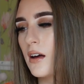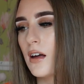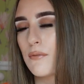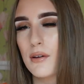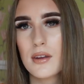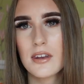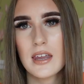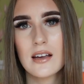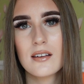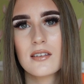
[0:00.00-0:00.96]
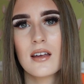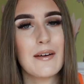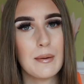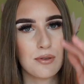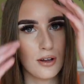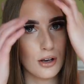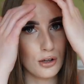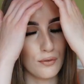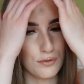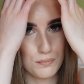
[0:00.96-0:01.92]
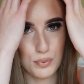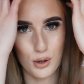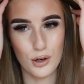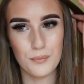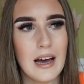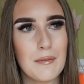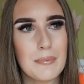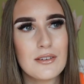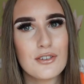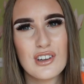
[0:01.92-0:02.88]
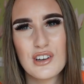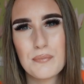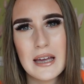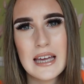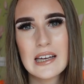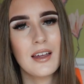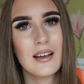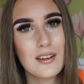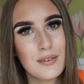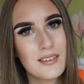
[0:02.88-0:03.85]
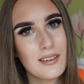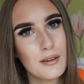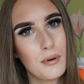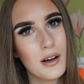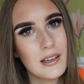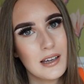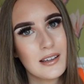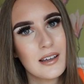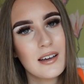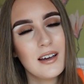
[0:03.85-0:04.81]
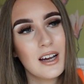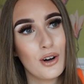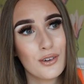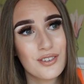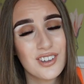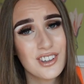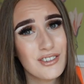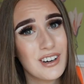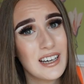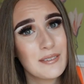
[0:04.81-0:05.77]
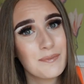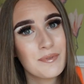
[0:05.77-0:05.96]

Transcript: a few of the things I've absolutely loved, but they have been too big, and that is very disappointing considering